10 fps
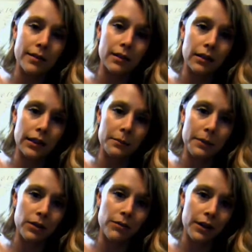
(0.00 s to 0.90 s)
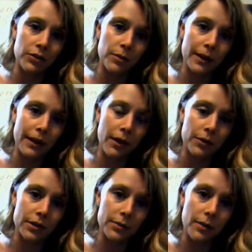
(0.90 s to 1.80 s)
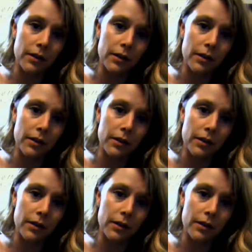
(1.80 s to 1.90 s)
the lead manufacturer, by the hour as well.